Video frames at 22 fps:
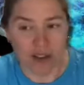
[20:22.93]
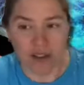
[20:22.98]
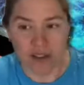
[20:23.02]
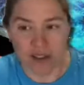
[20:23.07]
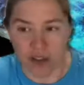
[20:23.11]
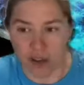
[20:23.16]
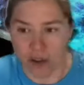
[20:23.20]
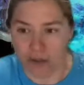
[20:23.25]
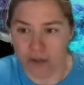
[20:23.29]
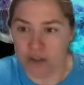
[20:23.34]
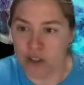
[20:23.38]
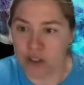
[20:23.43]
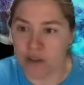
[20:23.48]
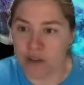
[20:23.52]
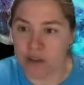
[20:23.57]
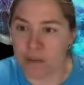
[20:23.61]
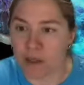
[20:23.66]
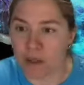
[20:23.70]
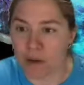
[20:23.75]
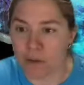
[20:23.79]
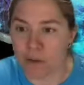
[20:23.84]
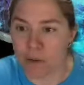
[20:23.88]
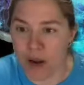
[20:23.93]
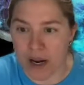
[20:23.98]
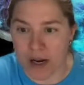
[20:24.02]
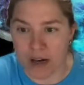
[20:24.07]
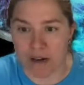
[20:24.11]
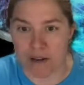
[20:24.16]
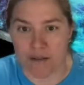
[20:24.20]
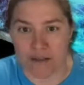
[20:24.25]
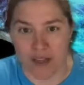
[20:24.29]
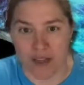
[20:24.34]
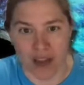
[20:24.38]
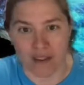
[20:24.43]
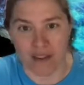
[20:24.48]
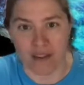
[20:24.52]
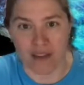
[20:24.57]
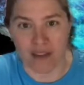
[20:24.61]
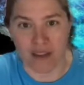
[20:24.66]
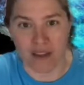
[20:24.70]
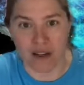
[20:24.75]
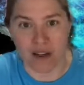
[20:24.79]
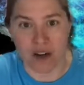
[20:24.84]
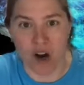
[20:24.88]
So just be aware of that.
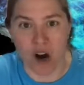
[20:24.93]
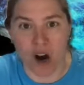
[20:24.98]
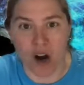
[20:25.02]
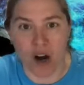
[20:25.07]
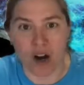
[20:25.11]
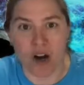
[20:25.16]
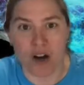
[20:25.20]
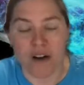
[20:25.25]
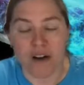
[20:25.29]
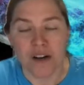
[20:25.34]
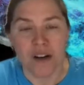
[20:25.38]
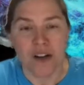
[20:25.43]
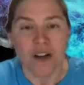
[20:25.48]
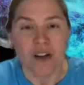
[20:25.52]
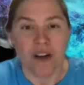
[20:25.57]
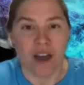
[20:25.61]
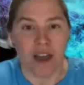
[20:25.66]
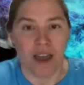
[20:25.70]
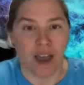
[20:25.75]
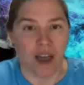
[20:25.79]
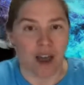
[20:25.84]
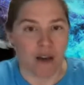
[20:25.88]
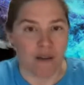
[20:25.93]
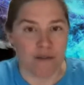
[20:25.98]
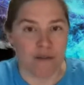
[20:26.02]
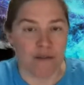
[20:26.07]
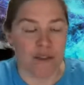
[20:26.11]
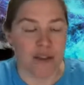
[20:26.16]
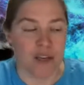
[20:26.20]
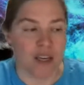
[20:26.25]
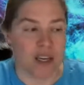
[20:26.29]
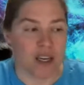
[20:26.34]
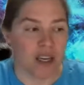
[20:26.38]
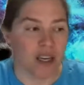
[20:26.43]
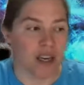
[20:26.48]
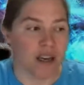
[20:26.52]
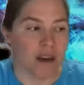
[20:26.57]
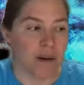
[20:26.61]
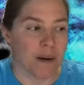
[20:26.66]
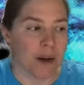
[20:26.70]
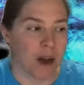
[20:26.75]
I have the